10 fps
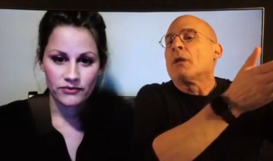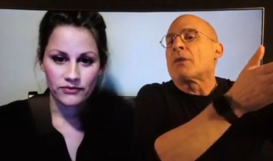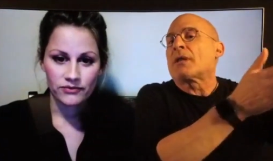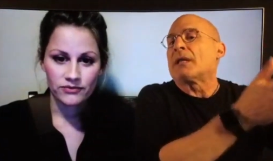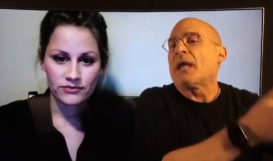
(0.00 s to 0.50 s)

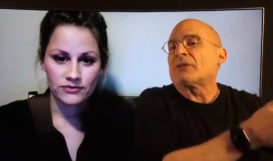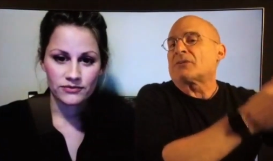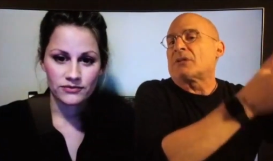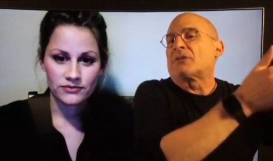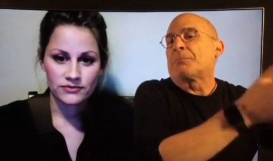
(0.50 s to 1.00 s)
Speaker 1: the
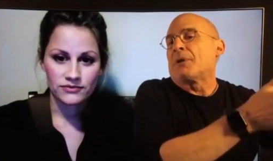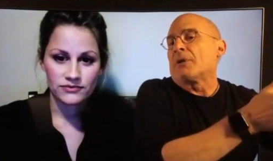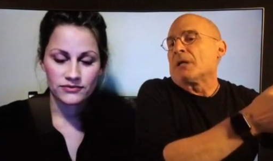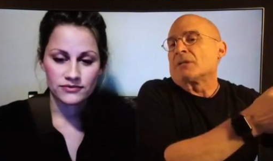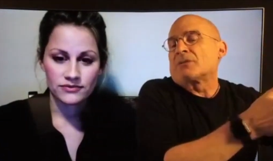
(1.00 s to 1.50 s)
guest
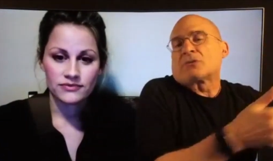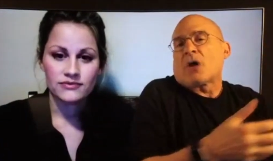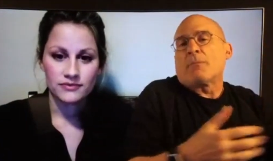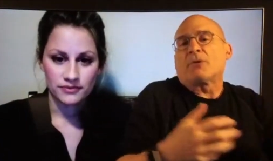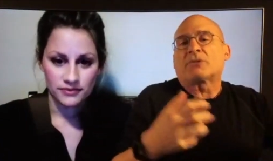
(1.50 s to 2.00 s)
experience. It's
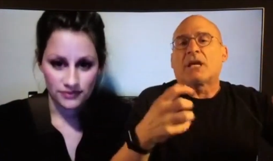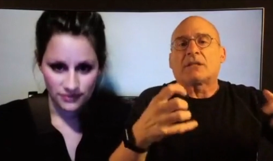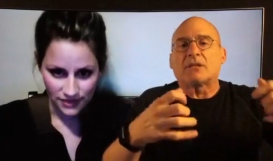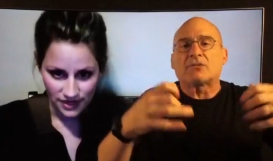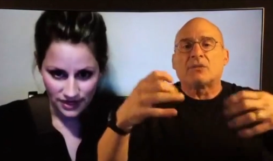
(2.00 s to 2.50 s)
almost like
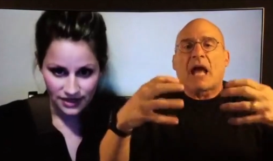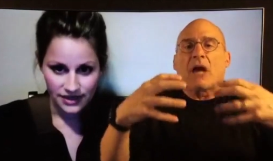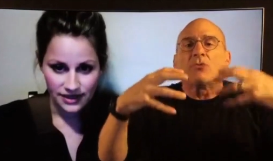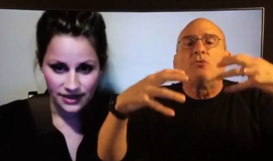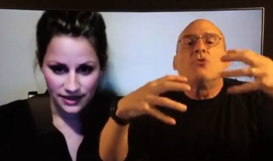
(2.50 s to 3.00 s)
this
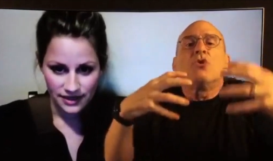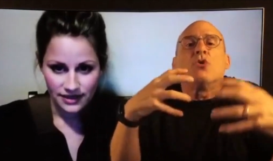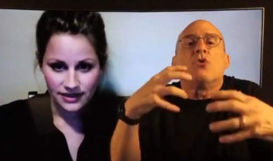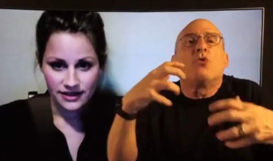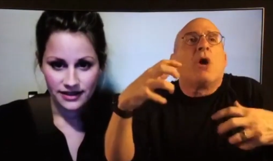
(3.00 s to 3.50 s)
now
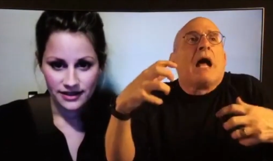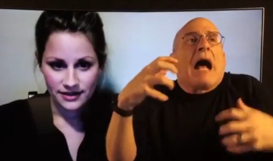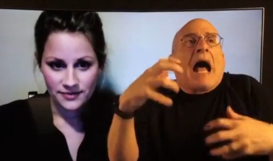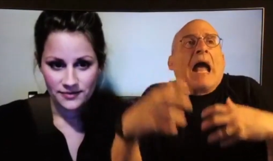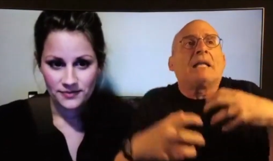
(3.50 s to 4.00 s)
new,
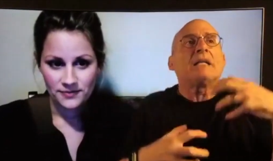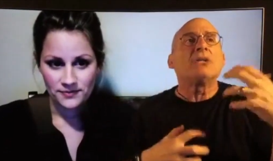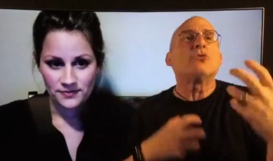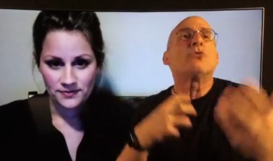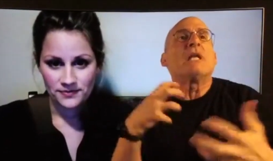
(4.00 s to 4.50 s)
highly
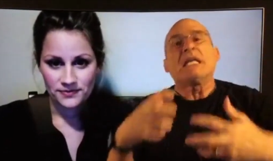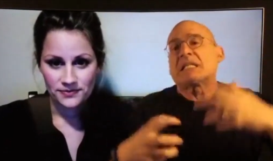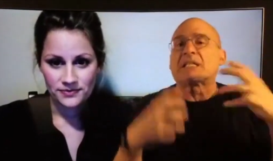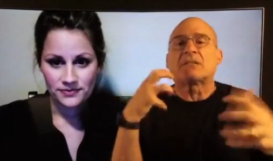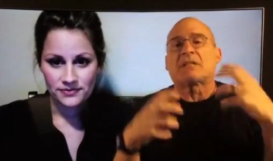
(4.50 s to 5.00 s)
unique,
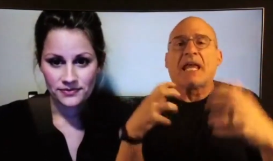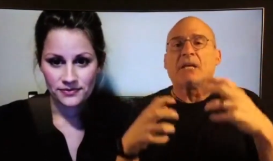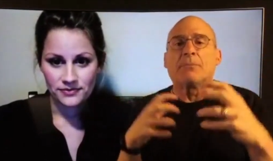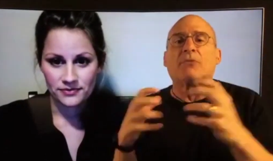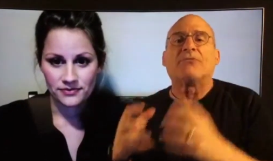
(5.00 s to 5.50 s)

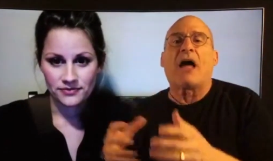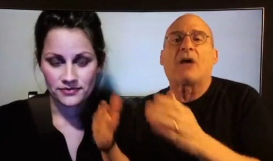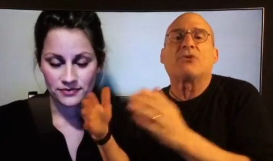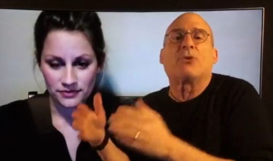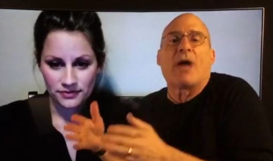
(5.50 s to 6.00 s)
sustainable,
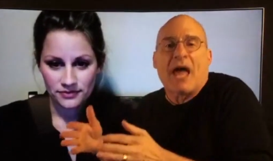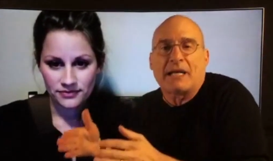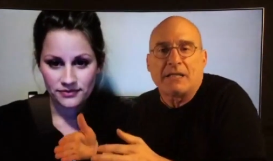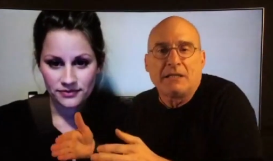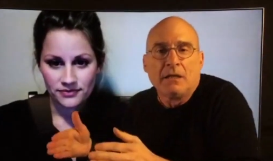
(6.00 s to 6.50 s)
value
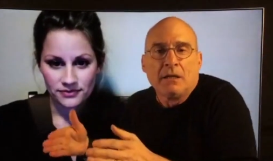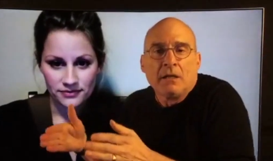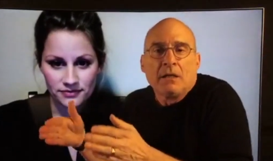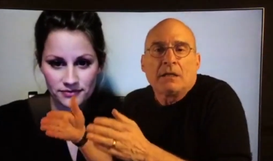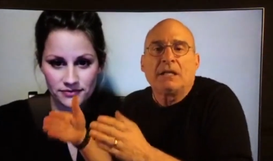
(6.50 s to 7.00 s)
added
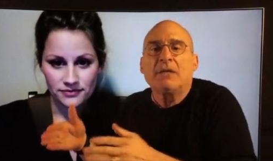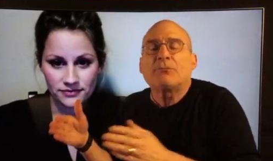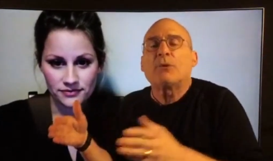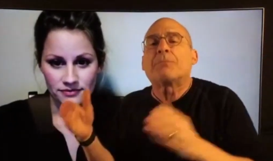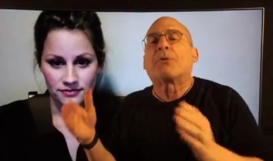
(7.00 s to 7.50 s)

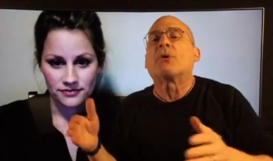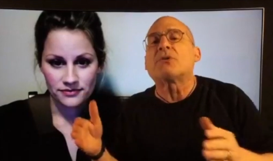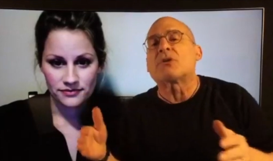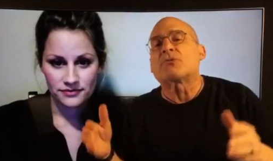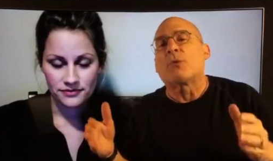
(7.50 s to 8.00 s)
Gift with
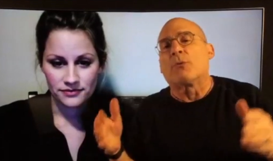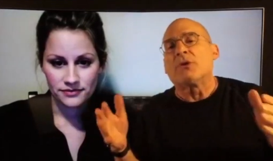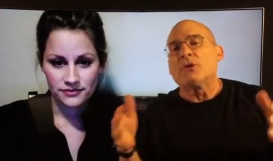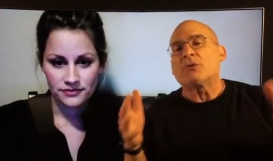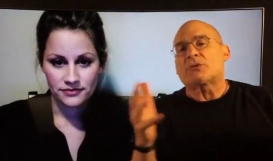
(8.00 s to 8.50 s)
purchase. what we
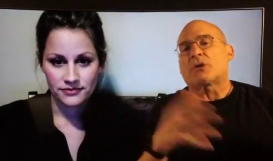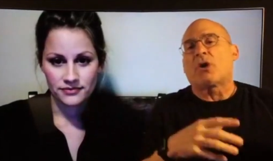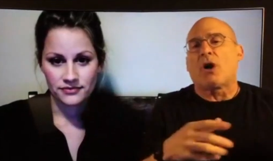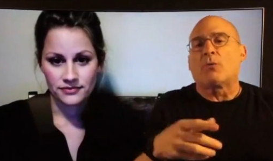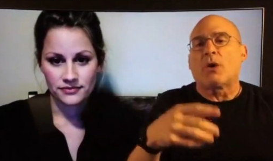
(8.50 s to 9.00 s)
used to
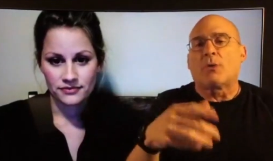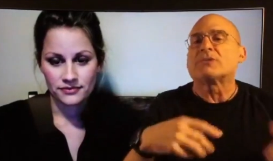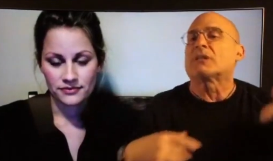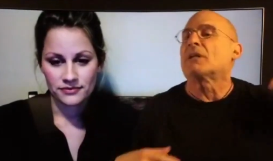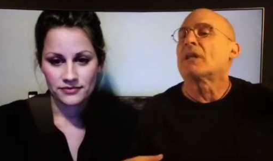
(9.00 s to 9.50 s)
call what was
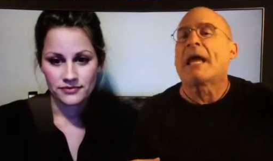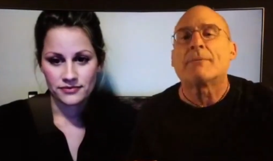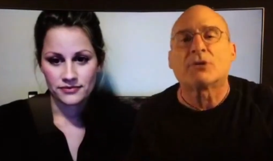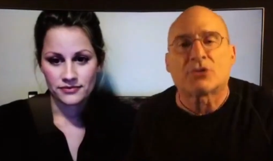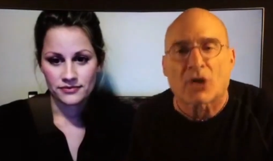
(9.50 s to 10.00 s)
it,
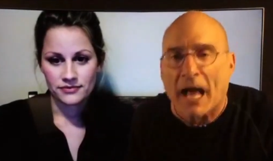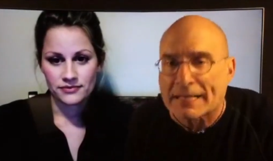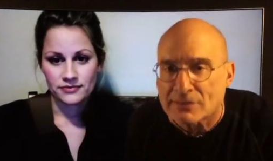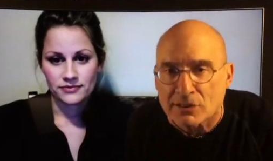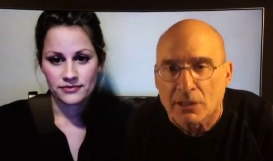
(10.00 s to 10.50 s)
Glamour
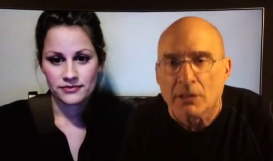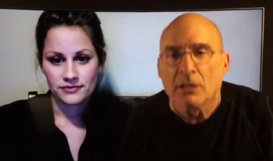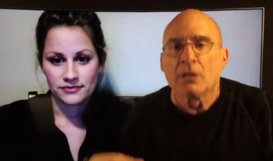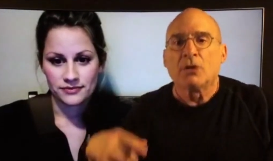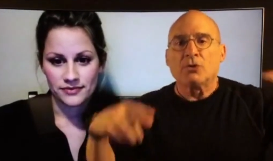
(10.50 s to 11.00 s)
Shots.
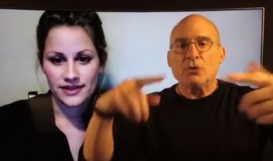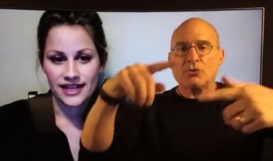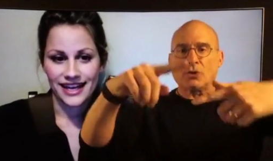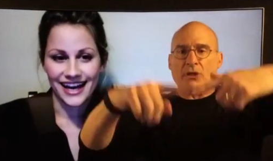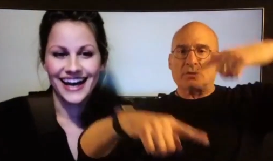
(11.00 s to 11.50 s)
You
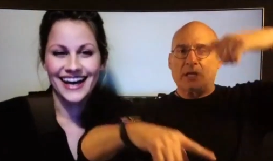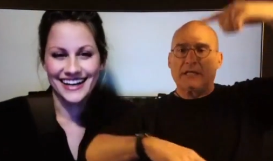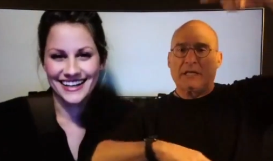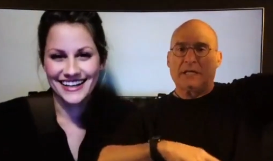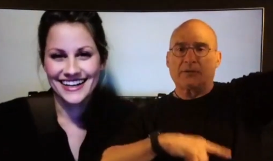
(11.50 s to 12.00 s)
took it,
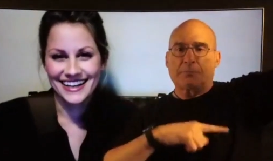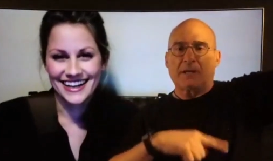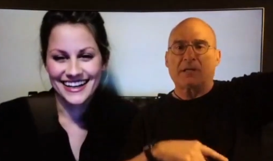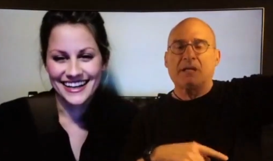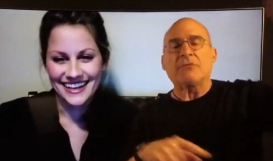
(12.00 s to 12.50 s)
and, and it's
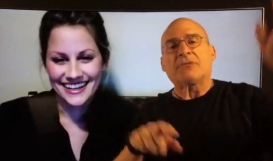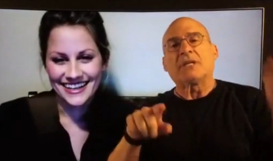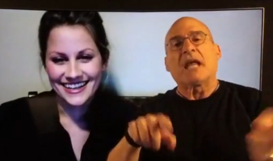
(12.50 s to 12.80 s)
been a gift, and